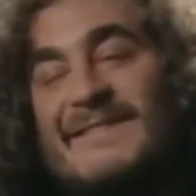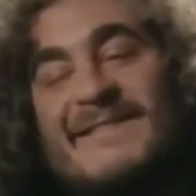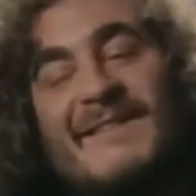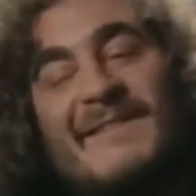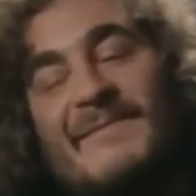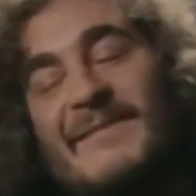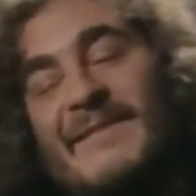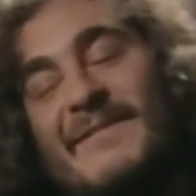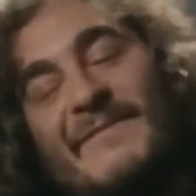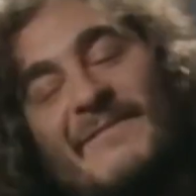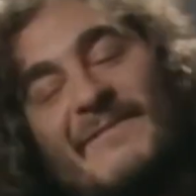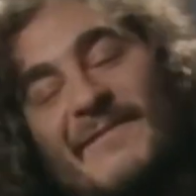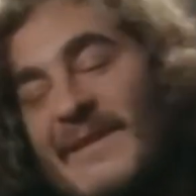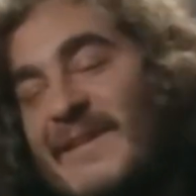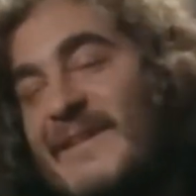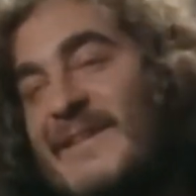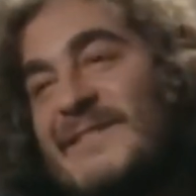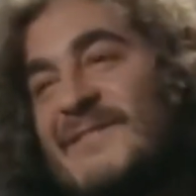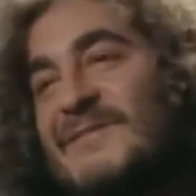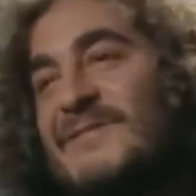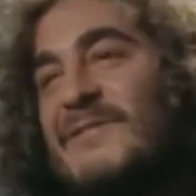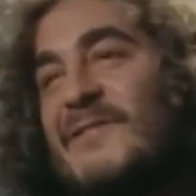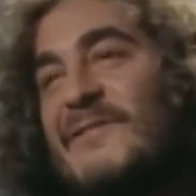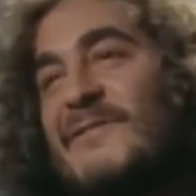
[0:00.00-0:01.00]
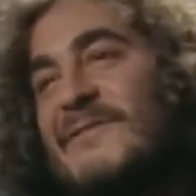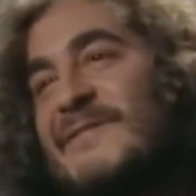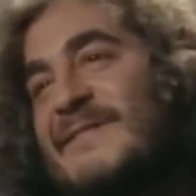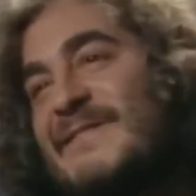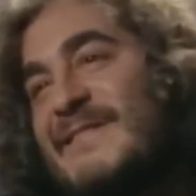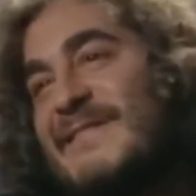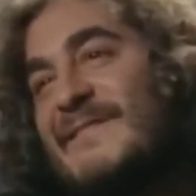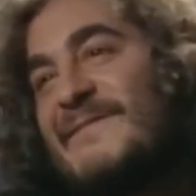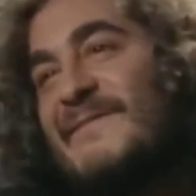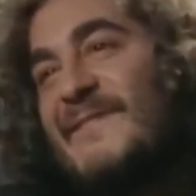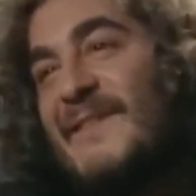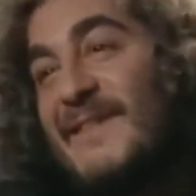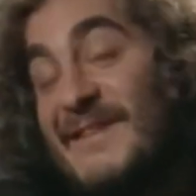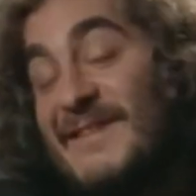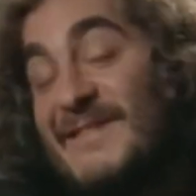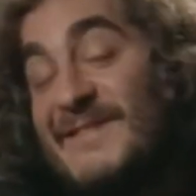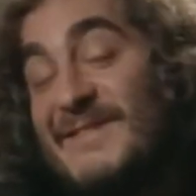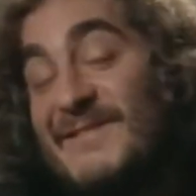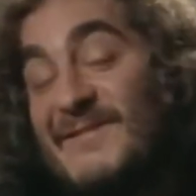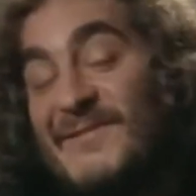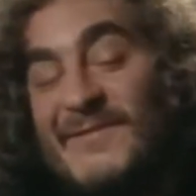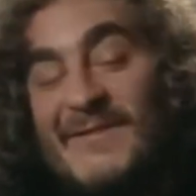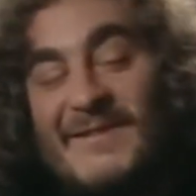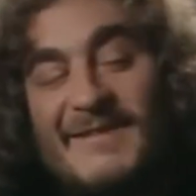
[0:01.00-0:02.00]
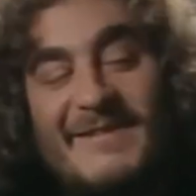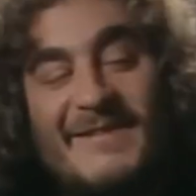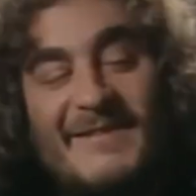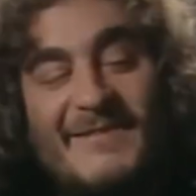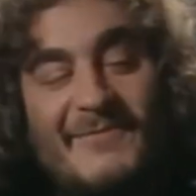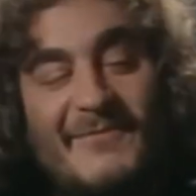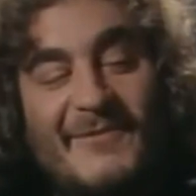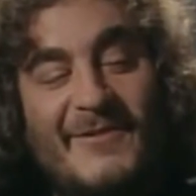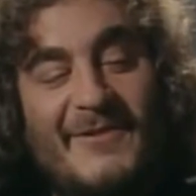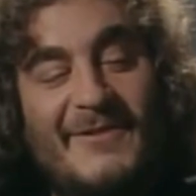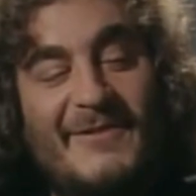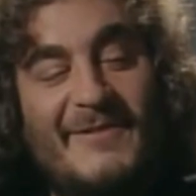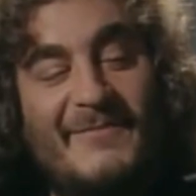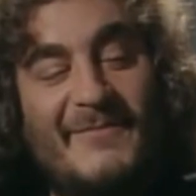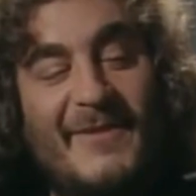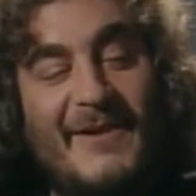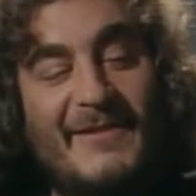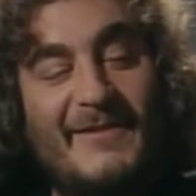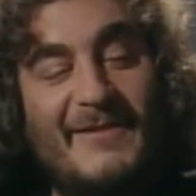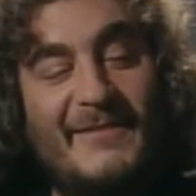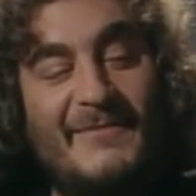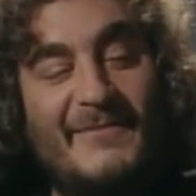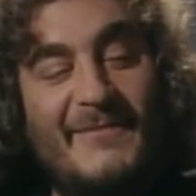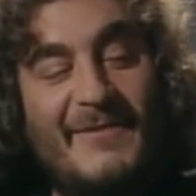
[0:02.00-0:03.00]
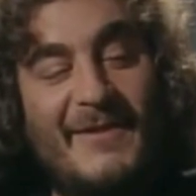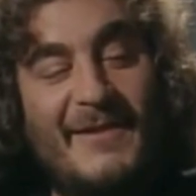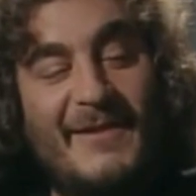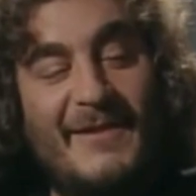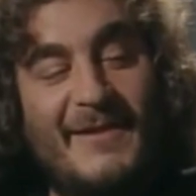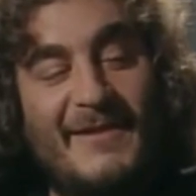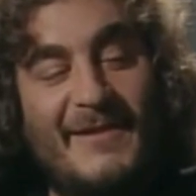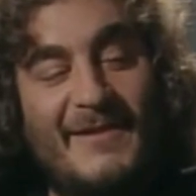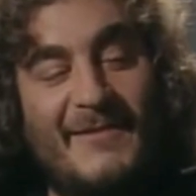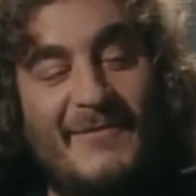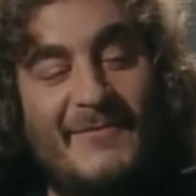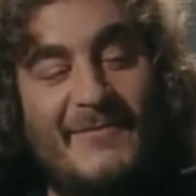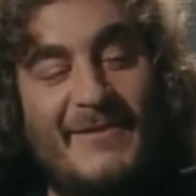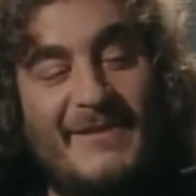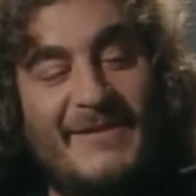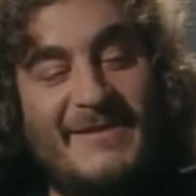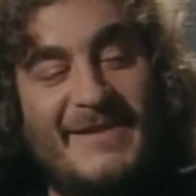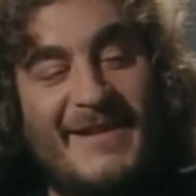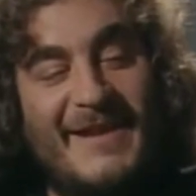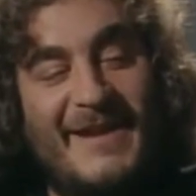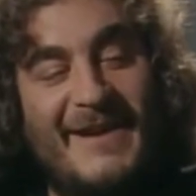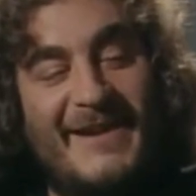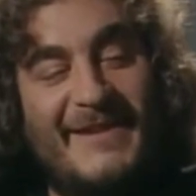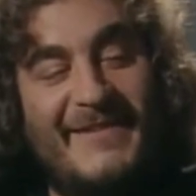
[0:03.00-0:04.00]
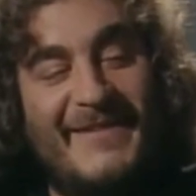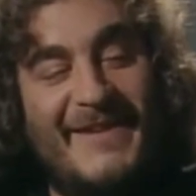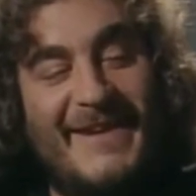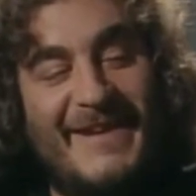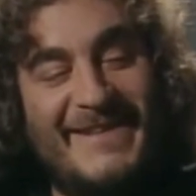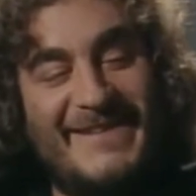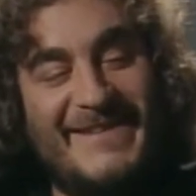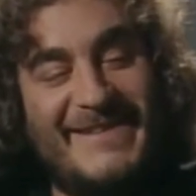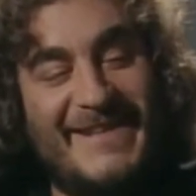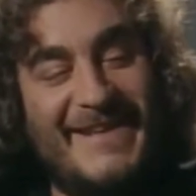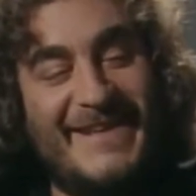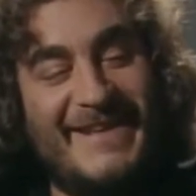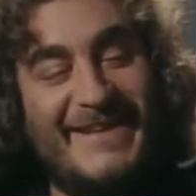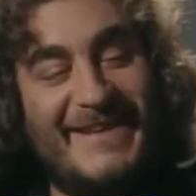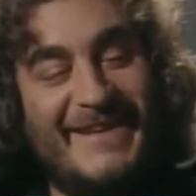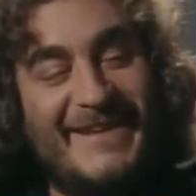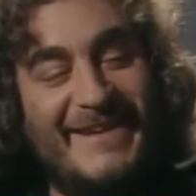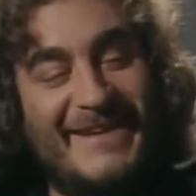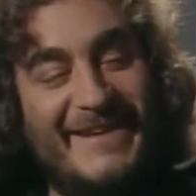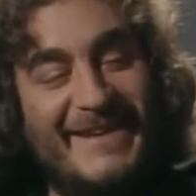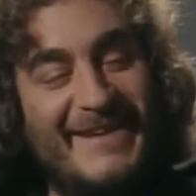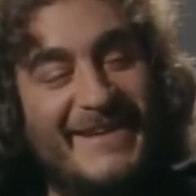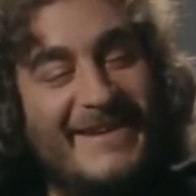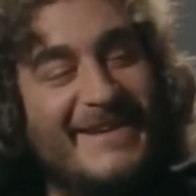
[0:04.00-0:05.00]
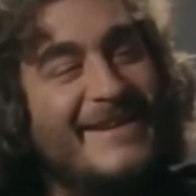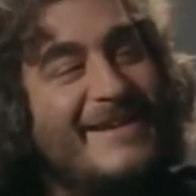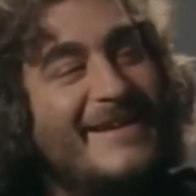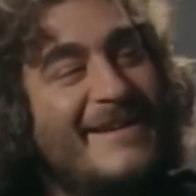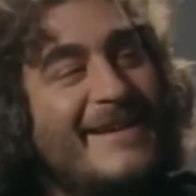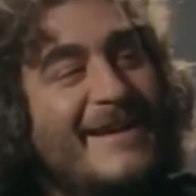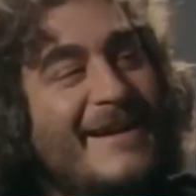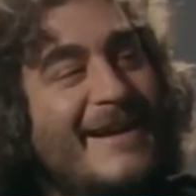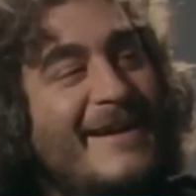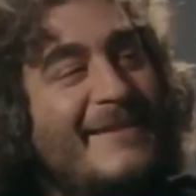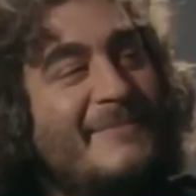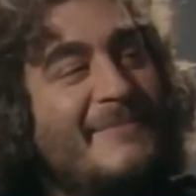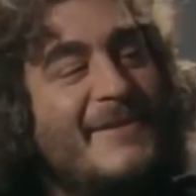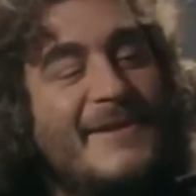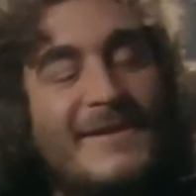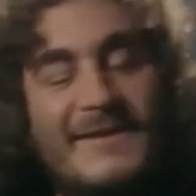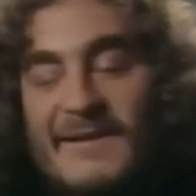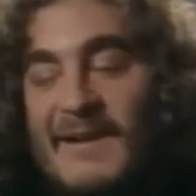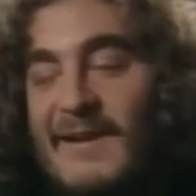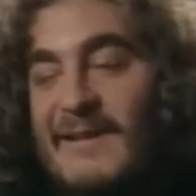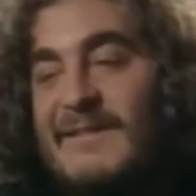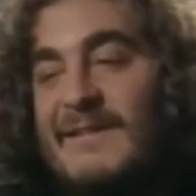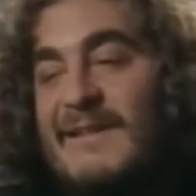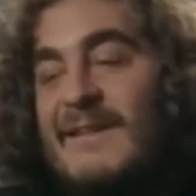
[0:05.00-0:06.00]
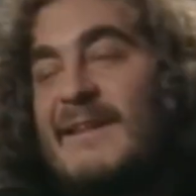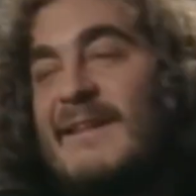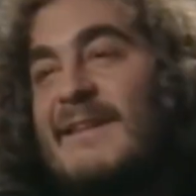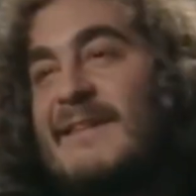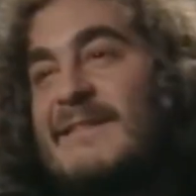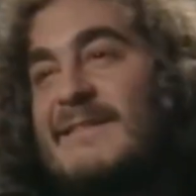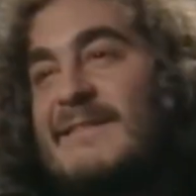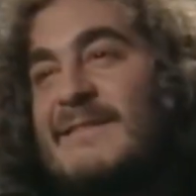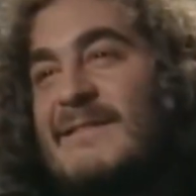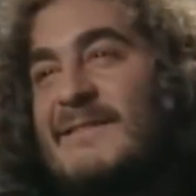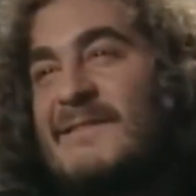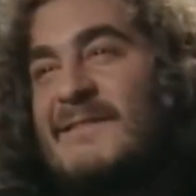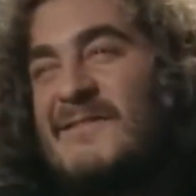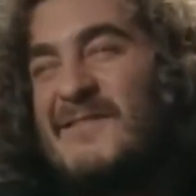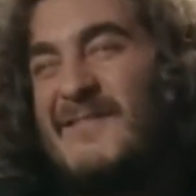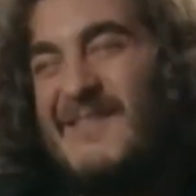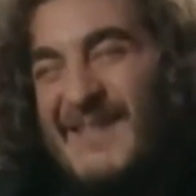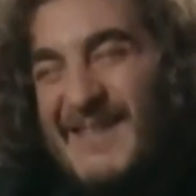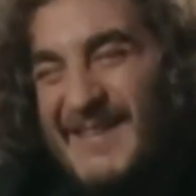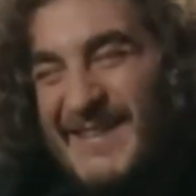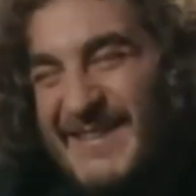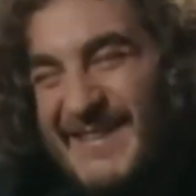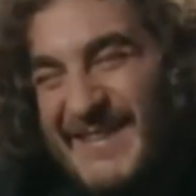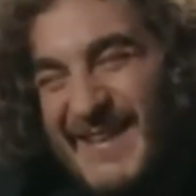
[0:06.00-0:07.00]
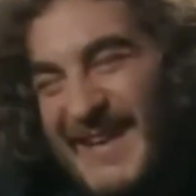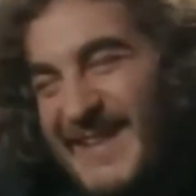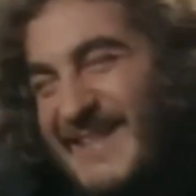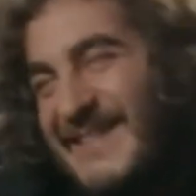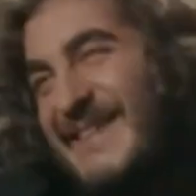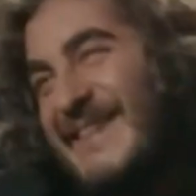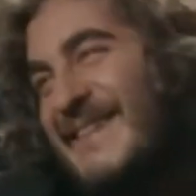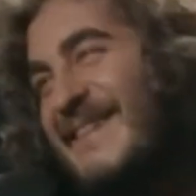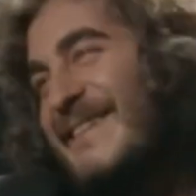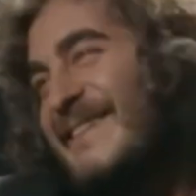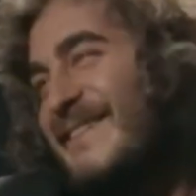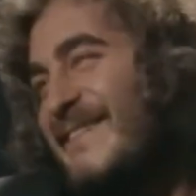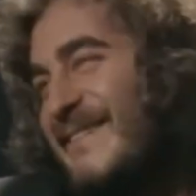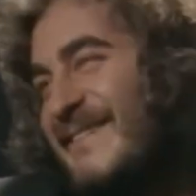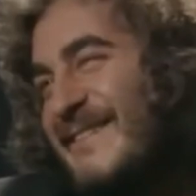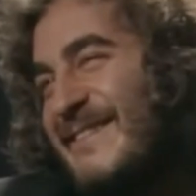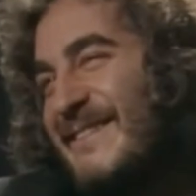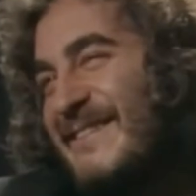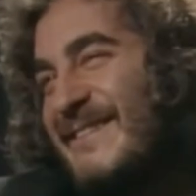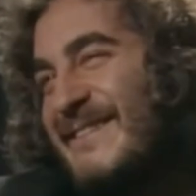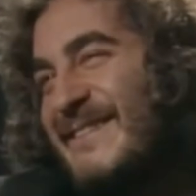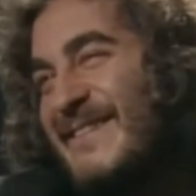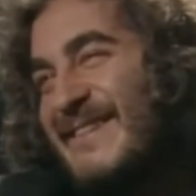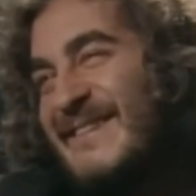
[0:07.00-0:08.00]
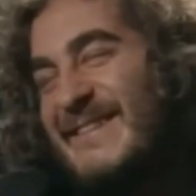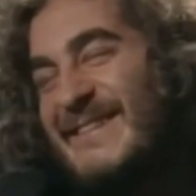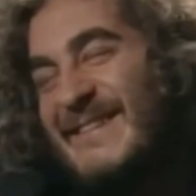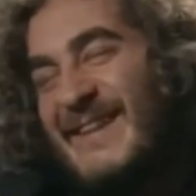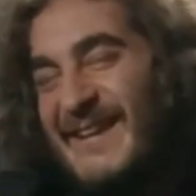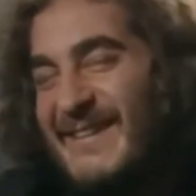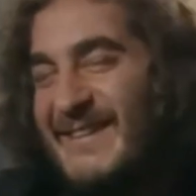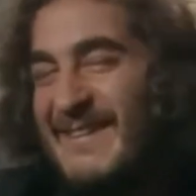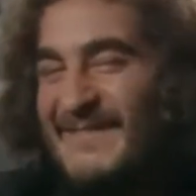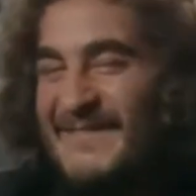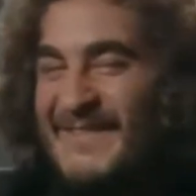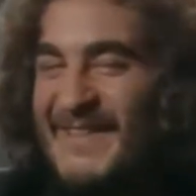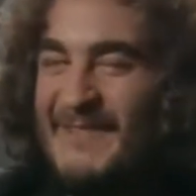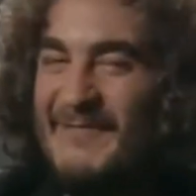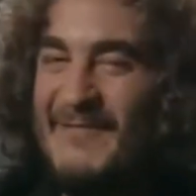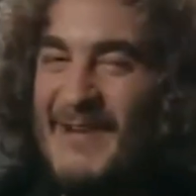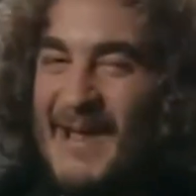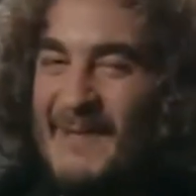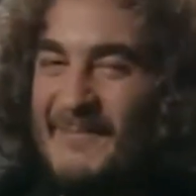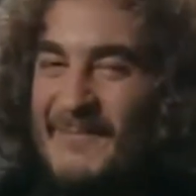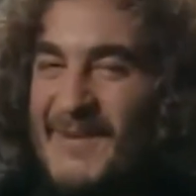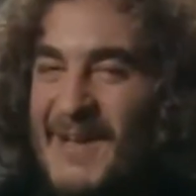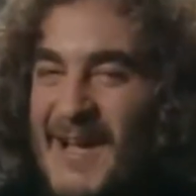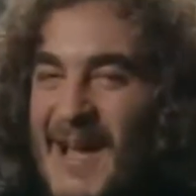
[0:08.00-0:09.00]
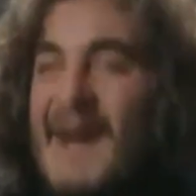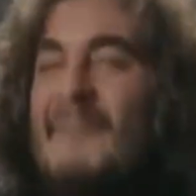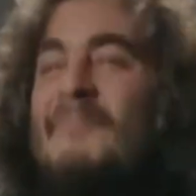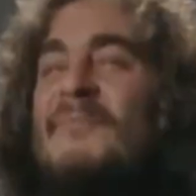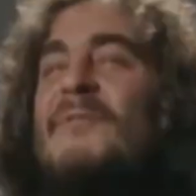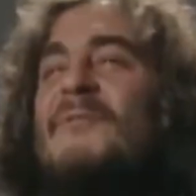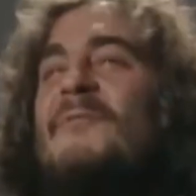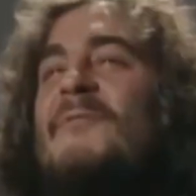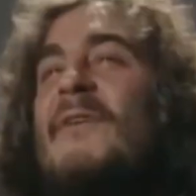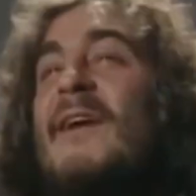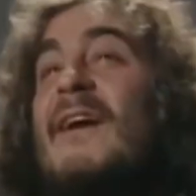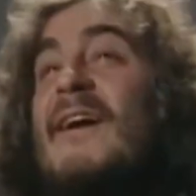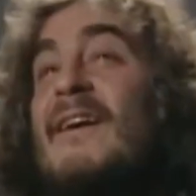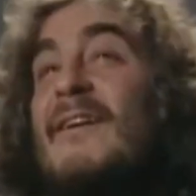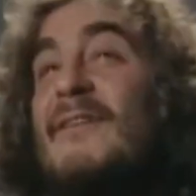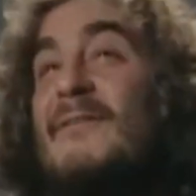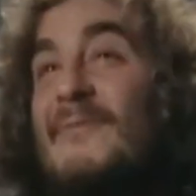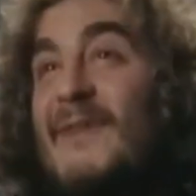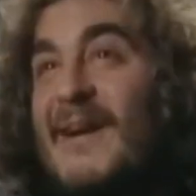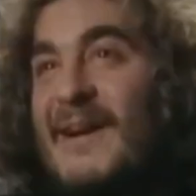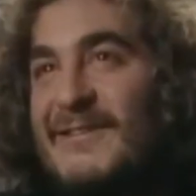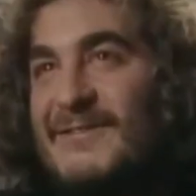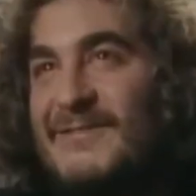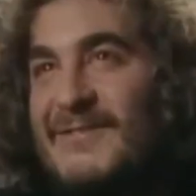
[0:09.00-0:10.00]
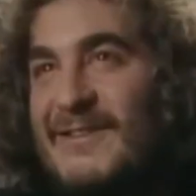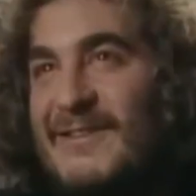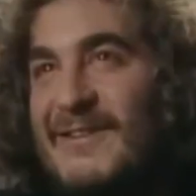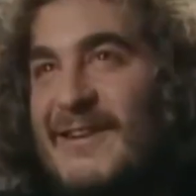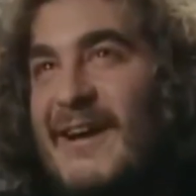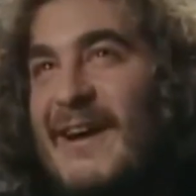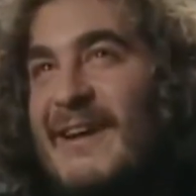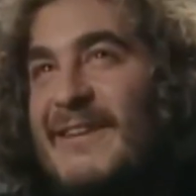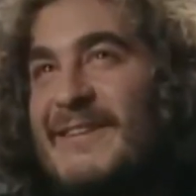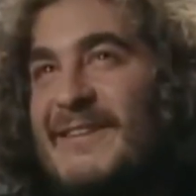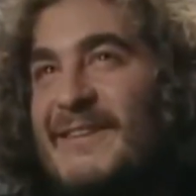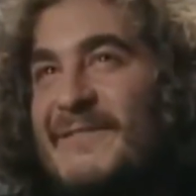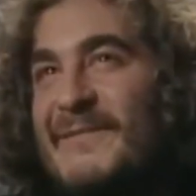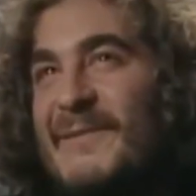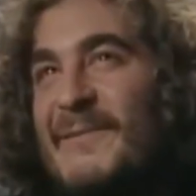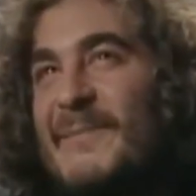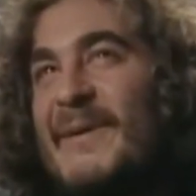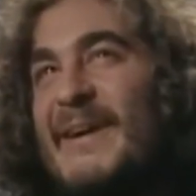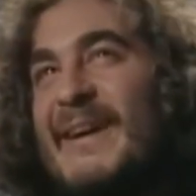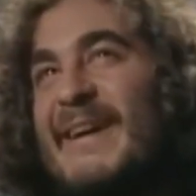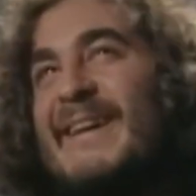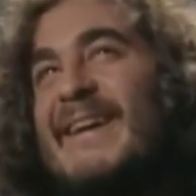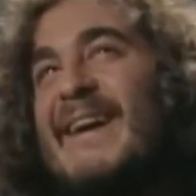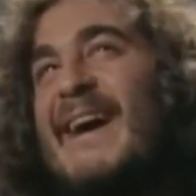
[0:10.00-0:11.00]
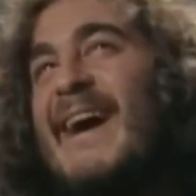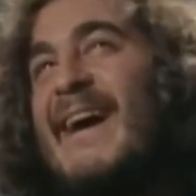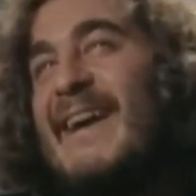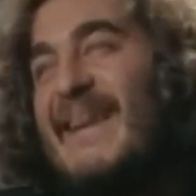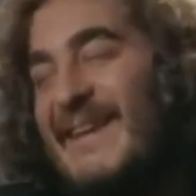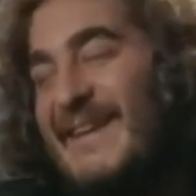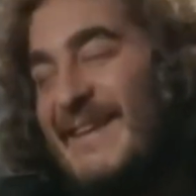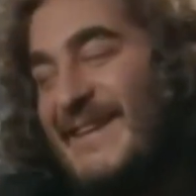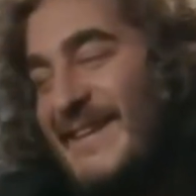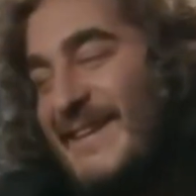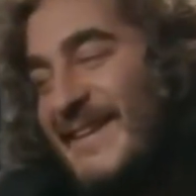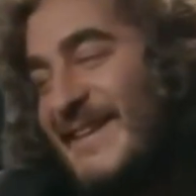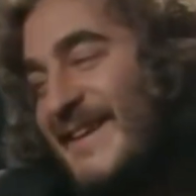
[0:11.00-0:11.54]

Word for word: some of the funniest jokes and funniest stories in the world. Among them, one time I said, I'm conducting. And he said, You're conducting. You couldn't conduct if they wrapped copper wire around you and hung you from a kite.